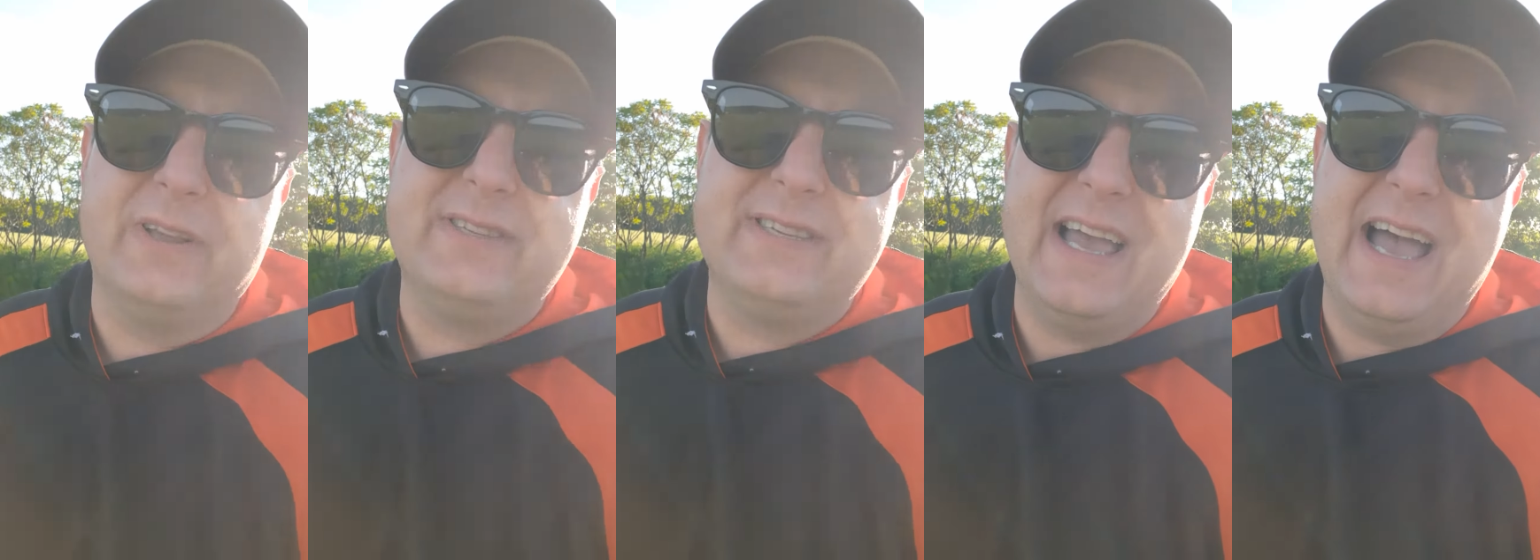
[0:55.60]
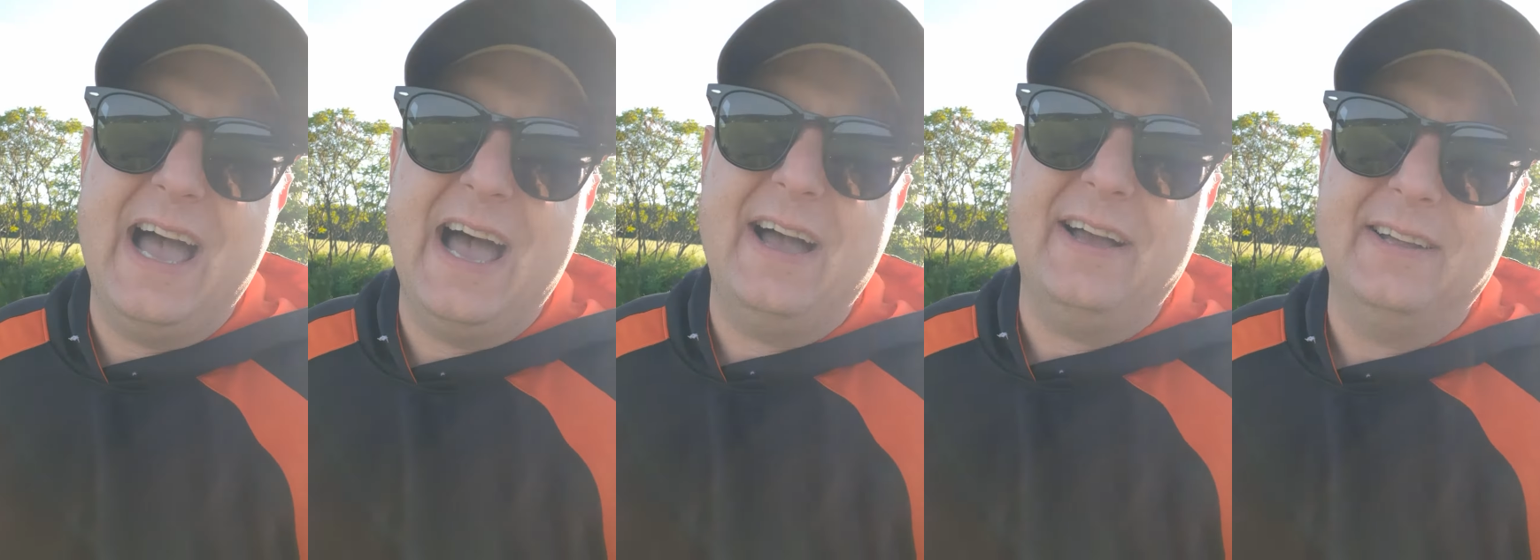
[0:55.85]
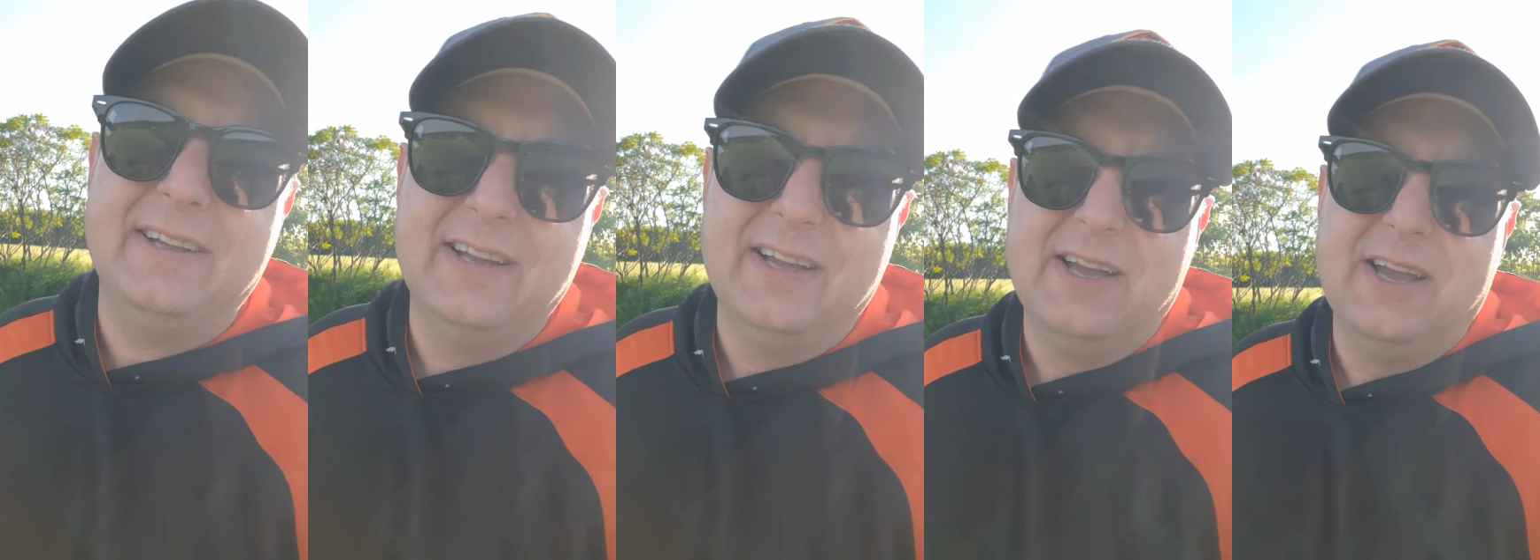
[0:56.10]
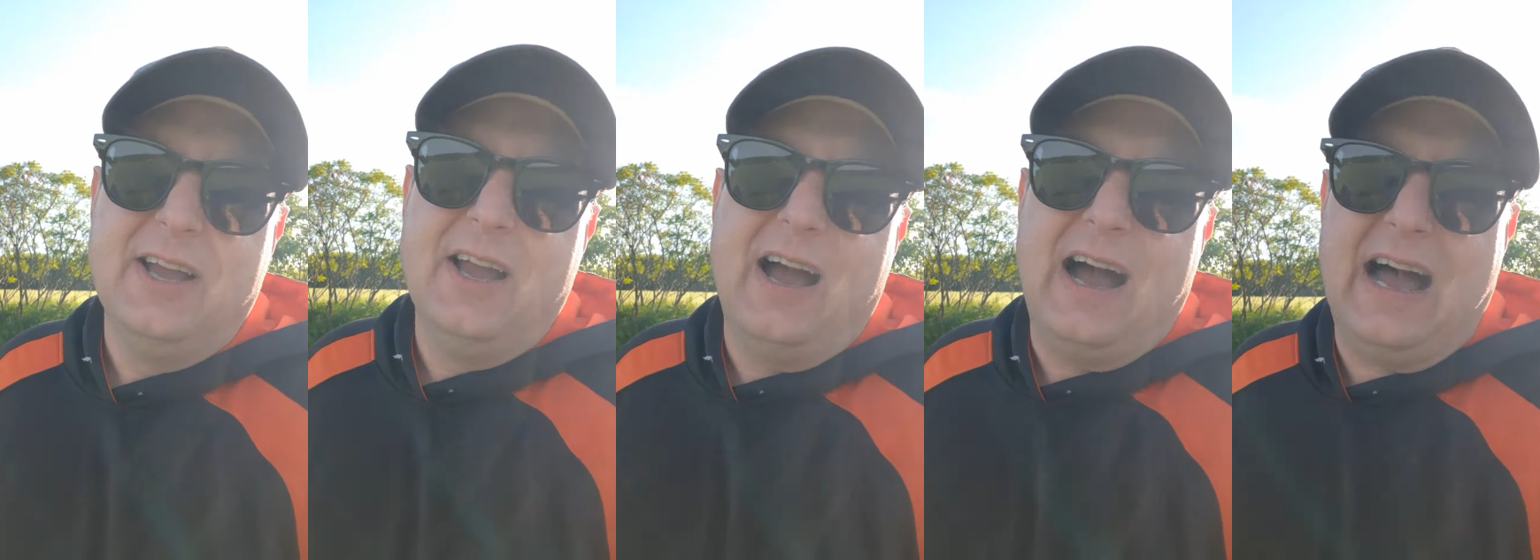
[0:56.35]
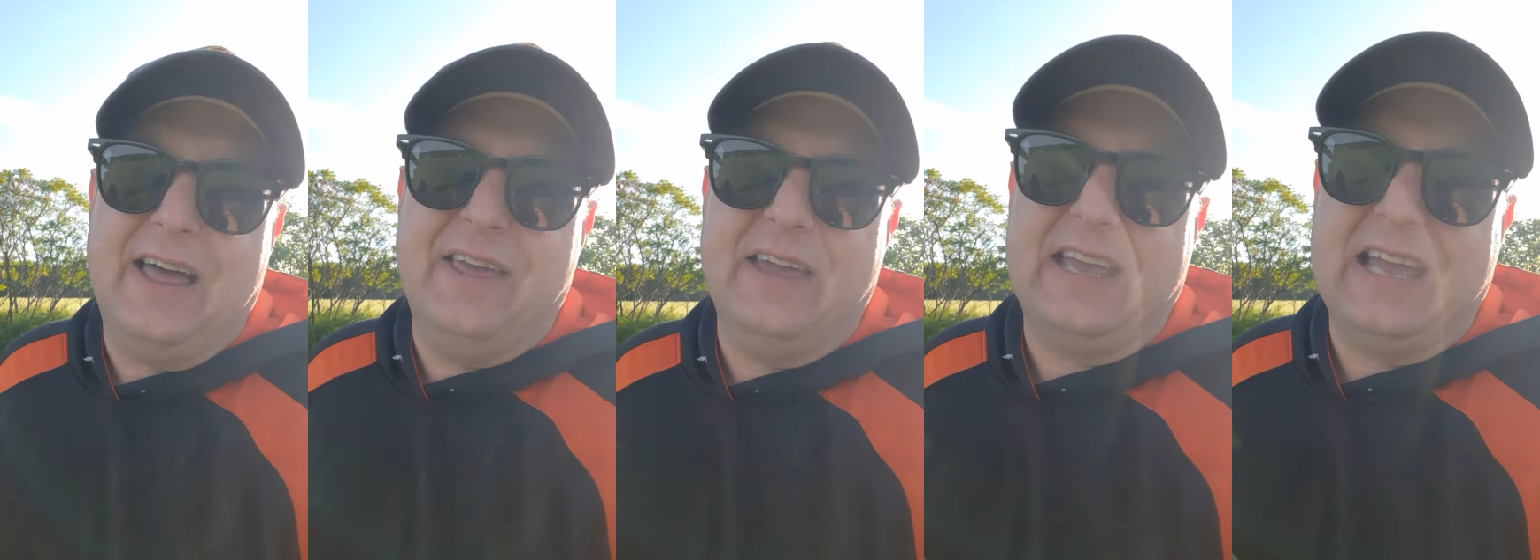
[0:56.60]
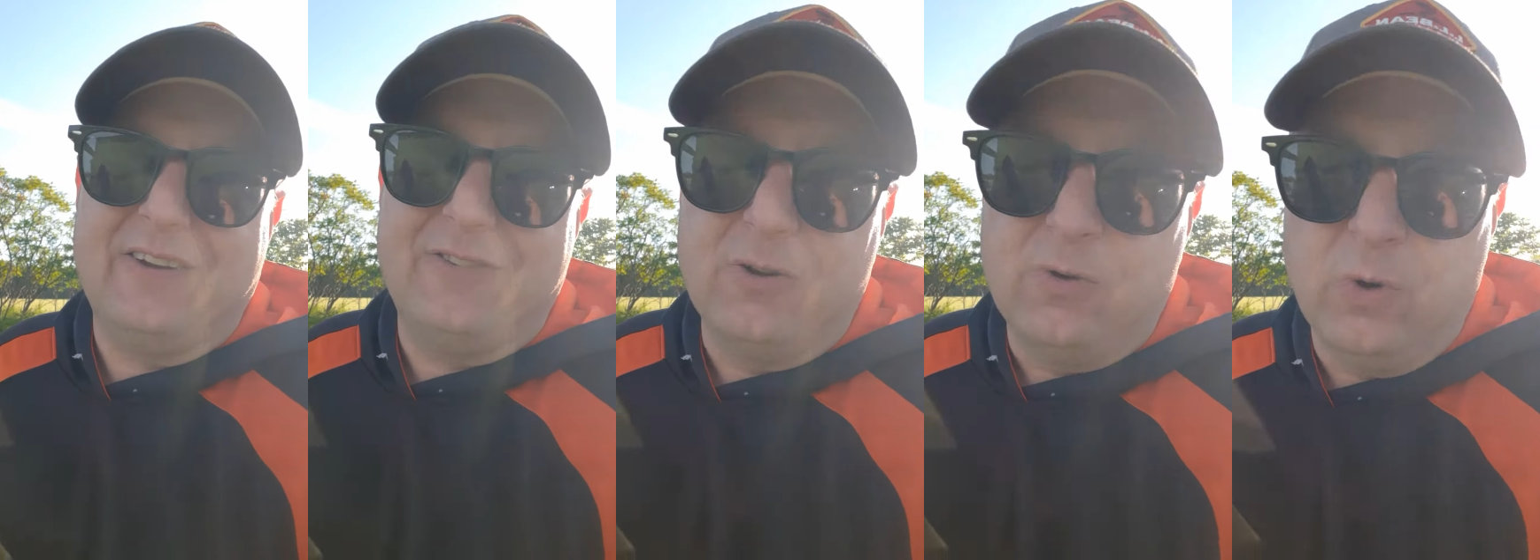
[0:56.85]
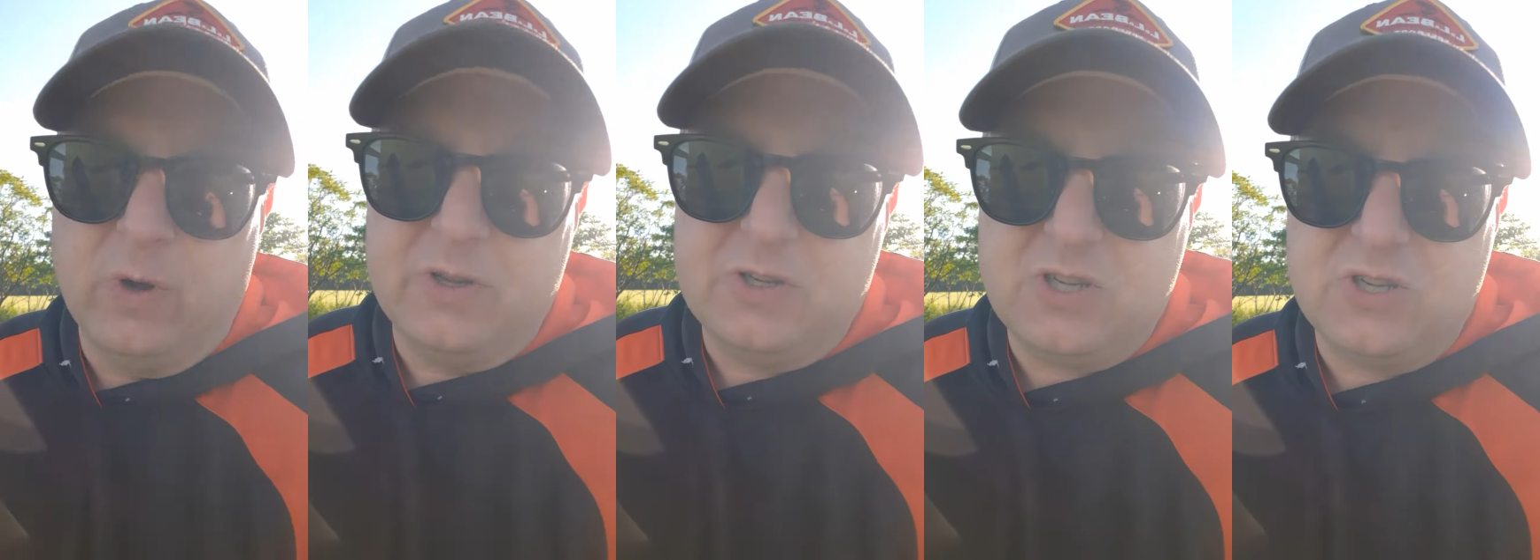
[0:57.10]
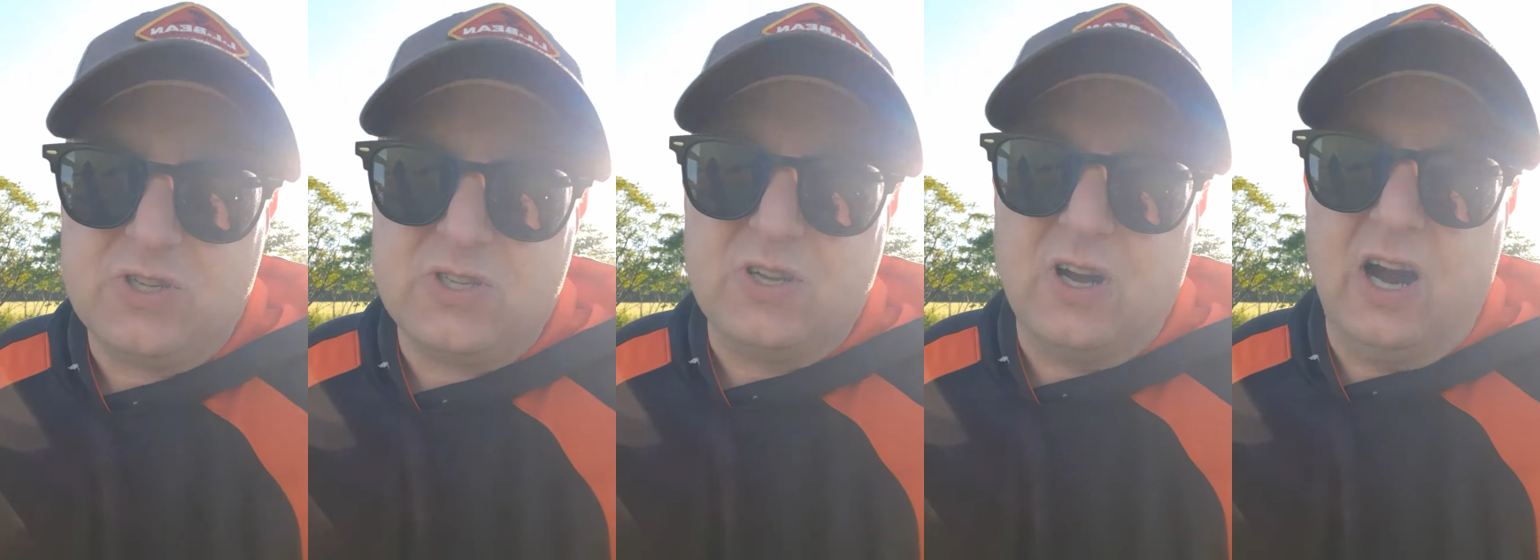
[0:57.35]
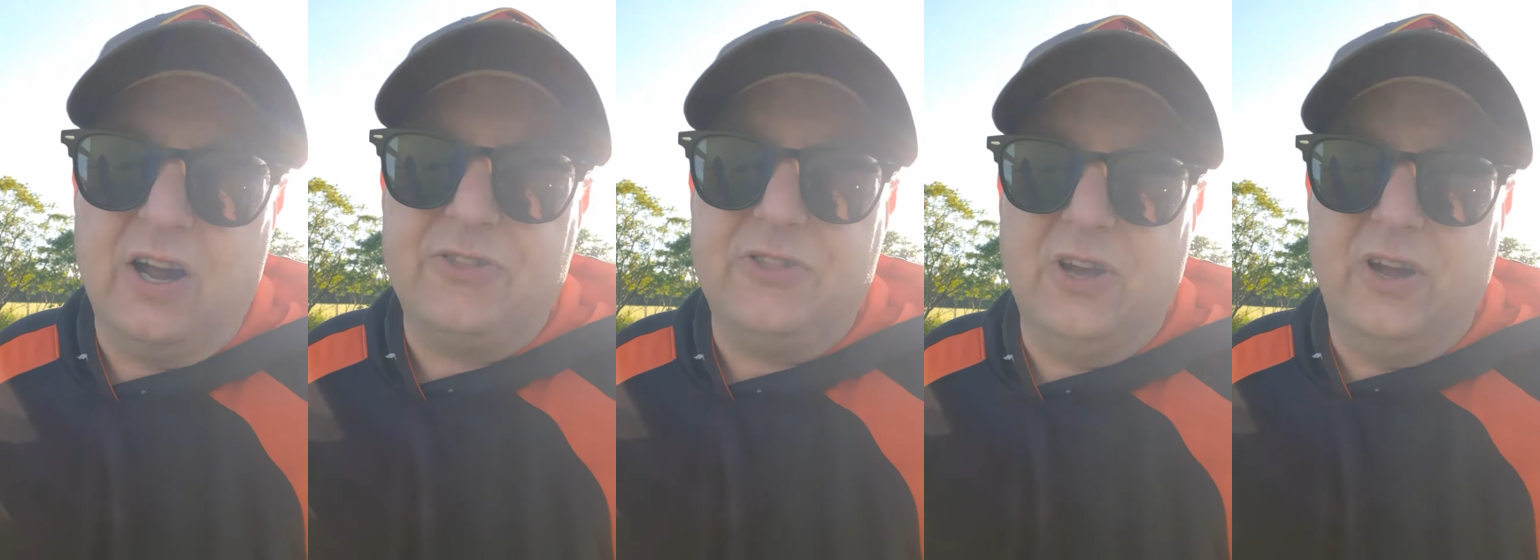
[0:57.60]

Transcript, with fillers: it's at. I think everyone should start